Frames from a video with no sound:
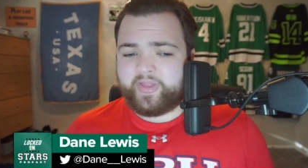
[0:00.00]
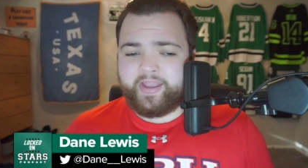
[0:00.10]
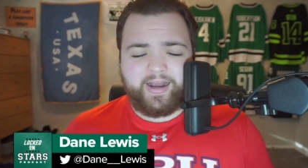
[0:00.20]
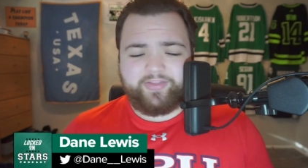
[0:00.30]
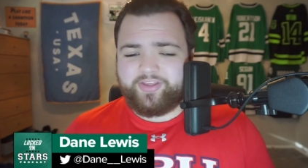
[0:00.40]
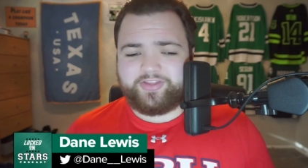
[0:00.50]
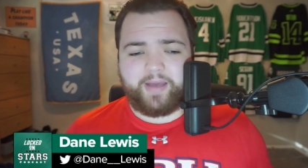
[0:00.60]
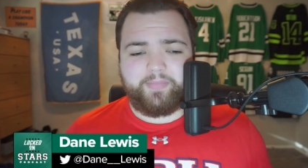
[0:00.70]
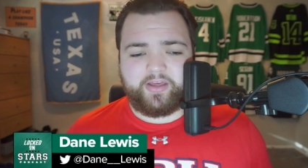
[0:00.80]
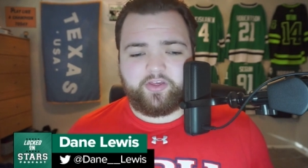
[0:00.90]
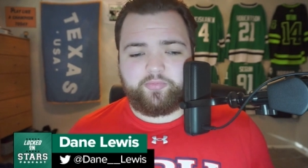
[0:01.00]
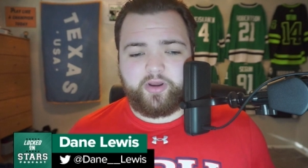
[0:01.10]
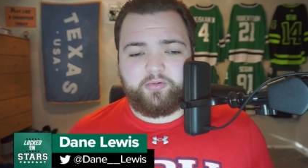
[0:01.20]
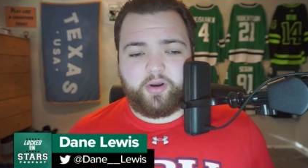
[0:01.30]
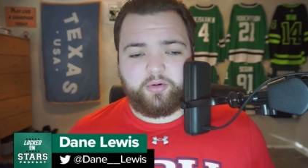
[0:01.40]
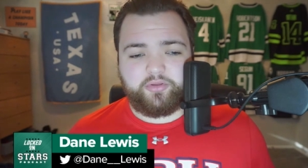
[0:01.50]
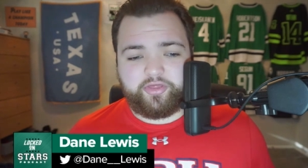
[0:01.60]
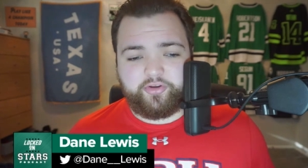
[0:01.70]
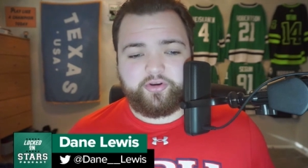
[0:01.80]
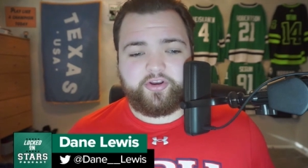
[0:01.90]
And I think that mixes pretty well with the
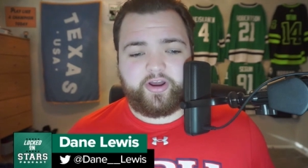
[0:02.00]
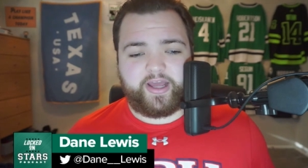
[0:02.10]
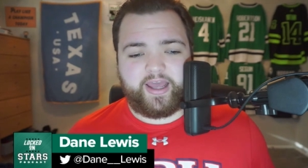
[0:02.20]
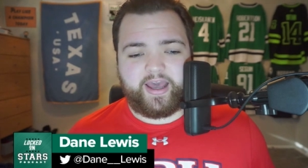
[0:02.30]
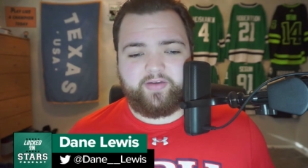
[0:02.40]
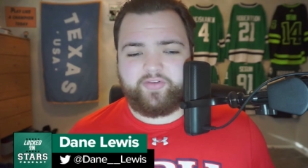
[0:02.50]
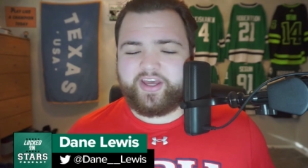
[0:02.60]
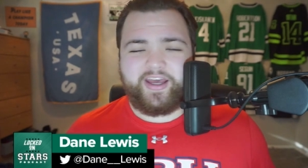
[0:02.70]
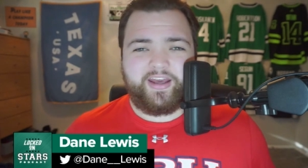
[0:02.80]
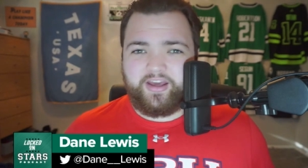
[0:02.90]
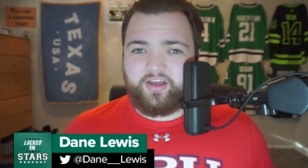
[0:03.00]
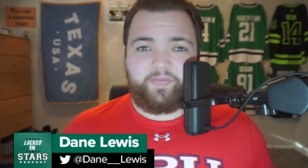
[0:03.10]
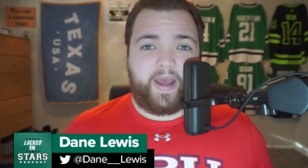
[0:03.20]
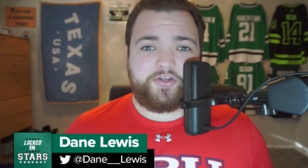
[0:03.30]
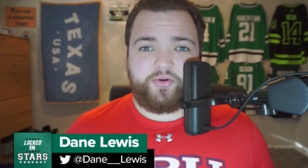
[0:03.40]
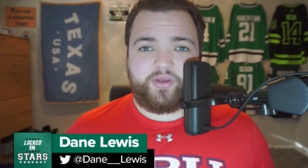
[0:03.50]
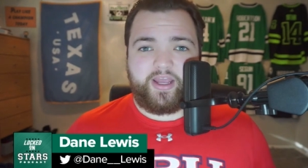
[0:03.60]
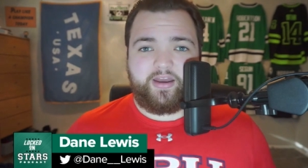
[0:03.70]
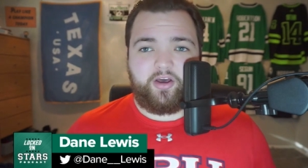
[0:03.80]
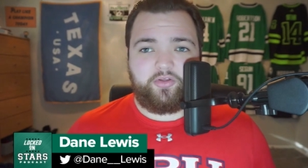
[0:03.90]
third con I have is Patrick
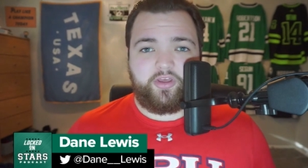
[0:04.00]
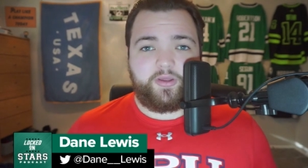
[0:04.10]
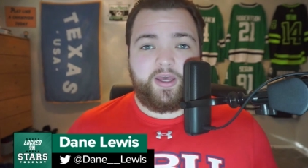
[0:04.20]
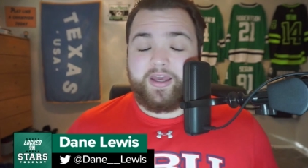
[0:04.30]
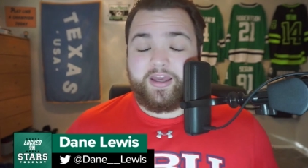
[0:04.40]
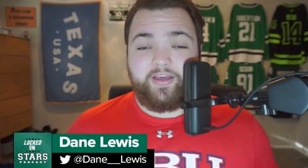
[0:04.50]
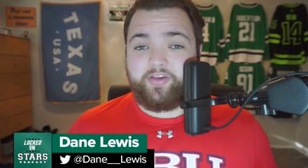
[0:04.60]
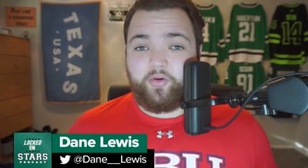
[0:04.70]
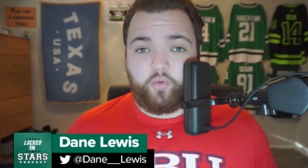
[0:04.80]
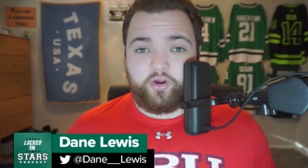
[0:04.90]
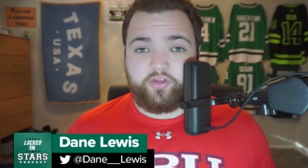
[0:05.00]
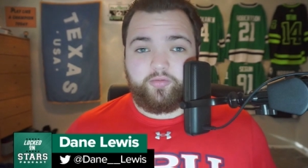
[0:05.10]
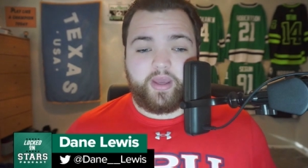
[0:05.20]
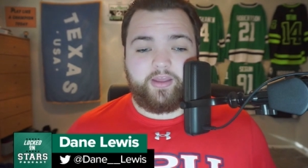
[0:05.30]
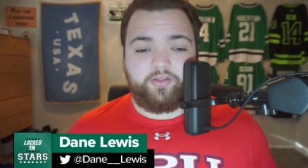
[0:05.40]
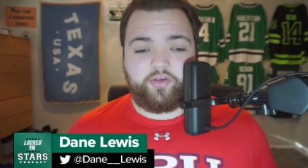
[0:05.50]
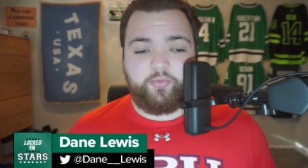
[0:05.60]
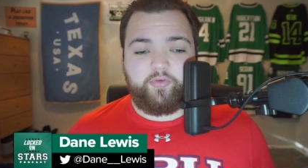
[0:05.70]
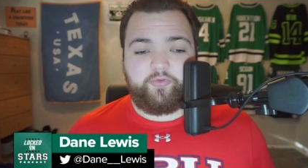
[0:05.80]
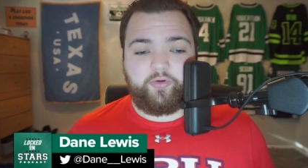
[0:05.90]
Kane healthy? Is it worth making this
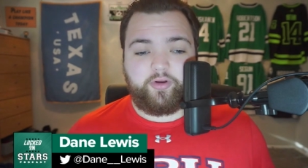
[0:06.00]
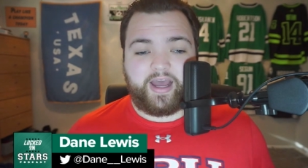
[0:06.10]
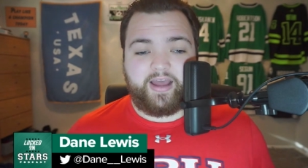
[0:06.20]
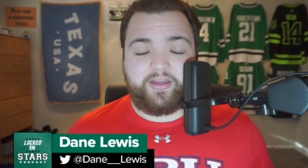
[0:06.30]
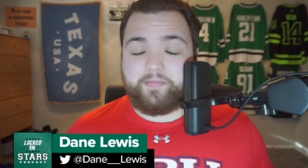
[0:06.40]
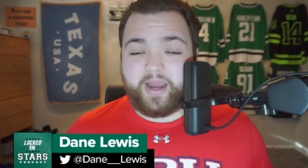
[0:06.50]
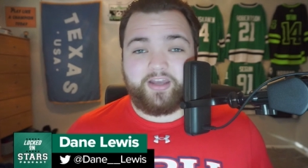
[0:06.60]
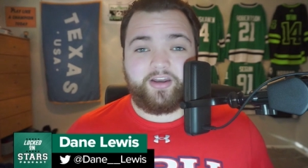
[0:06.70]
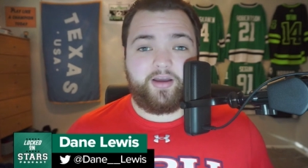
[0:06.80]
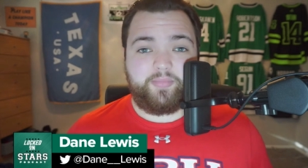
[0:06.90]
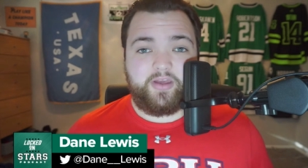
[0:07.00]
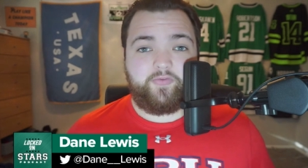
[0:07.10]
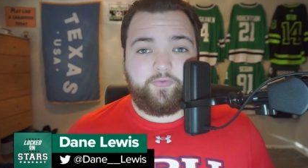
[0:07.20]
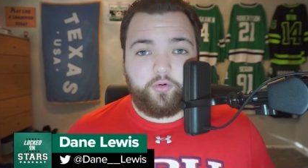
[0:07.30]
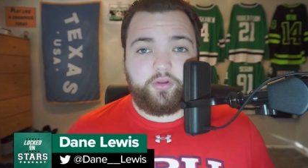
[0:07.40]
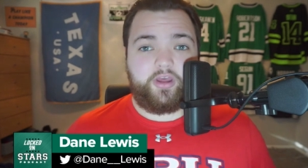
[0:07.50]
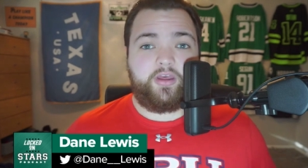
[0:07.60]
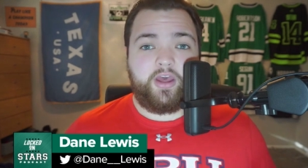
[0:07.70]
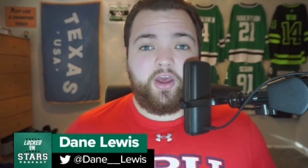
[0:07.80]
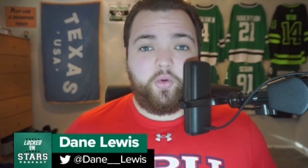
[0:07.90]
move for a guy that might not be fully
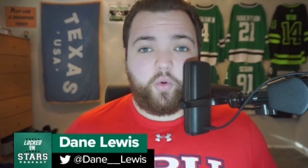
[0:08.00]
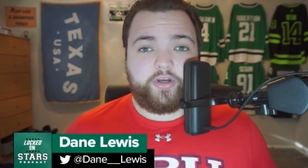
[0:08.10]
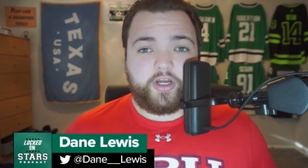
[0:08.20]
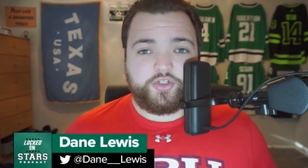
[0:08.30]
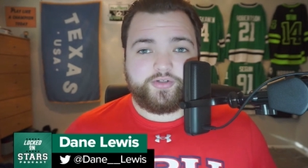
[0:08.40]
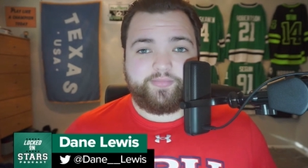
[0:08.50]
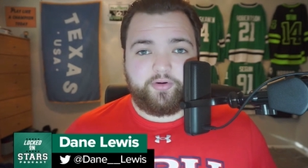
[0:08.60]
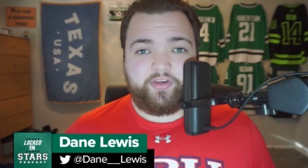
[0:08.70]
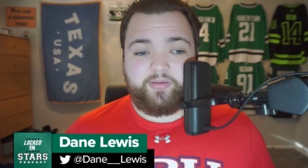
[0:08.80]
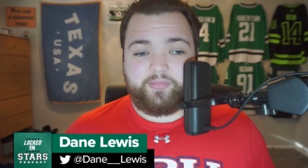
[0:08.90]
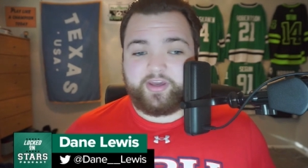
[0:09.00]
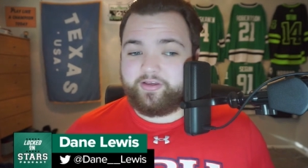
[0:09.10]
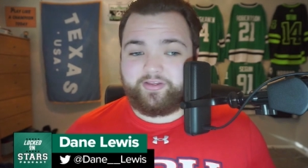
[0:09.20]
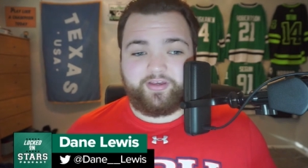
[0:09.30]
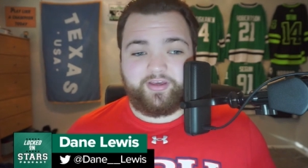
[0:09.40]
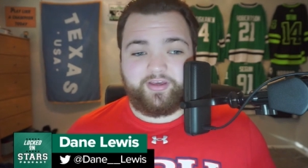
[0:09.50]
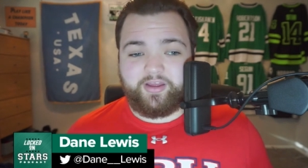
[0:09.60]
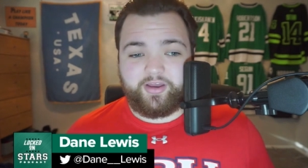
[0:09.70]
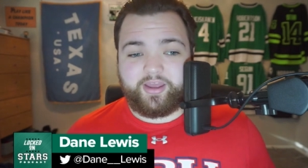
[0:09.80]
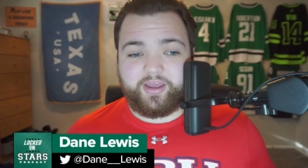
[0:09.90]
100% because it, it,
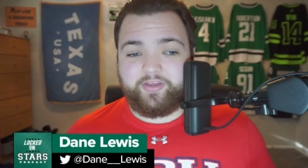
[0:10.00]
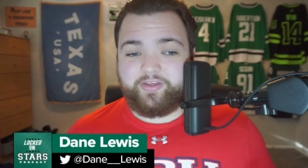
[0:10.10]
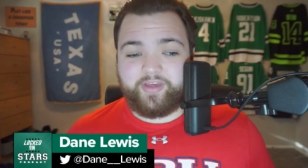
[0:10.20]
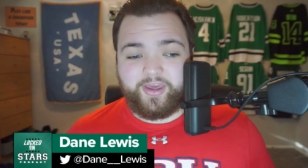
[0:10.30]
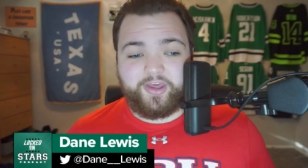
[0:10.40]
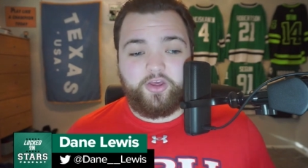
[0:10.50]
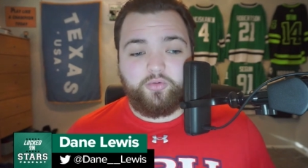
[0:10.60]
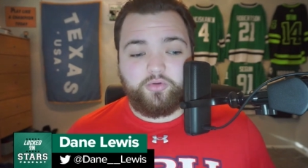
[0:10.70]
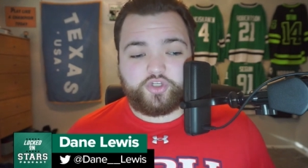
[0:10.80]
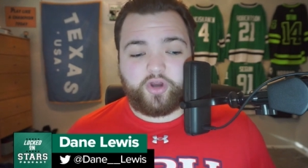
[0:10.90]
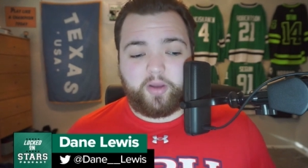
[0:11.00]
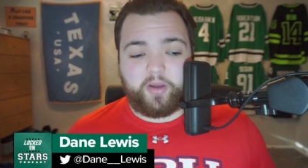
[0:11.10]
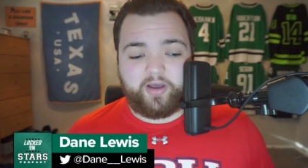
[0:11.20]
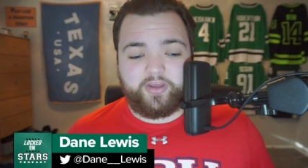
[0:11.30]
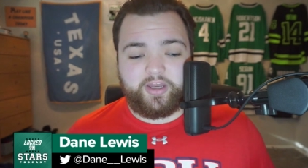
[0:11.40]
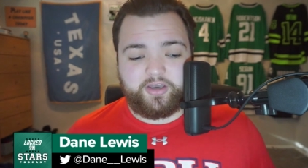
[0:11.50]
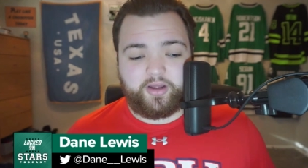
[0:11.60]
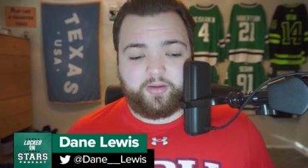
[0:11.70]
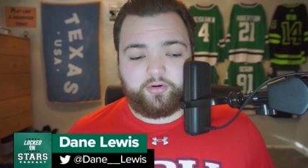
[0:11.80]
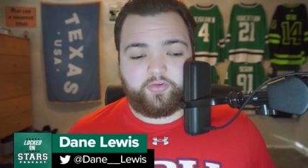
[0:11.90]
again this is a huge drop off in
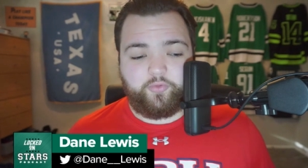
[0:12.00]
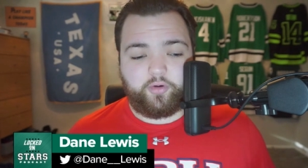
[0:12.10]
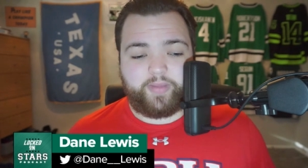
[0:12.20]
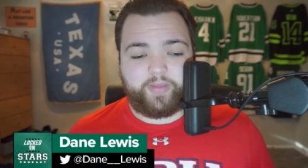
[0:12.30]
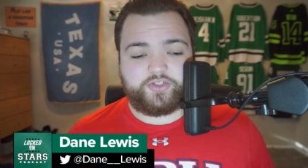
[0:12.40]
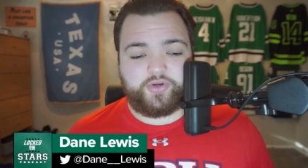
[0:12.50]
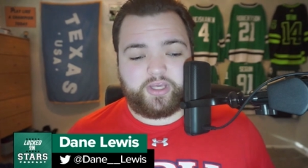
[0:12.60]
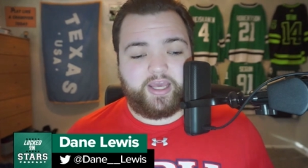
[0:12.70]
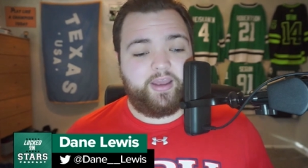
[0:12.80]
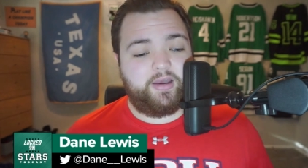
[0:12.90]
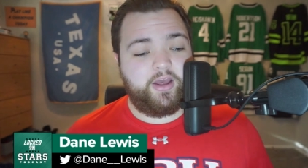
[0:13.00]
numbers for Patrick Kane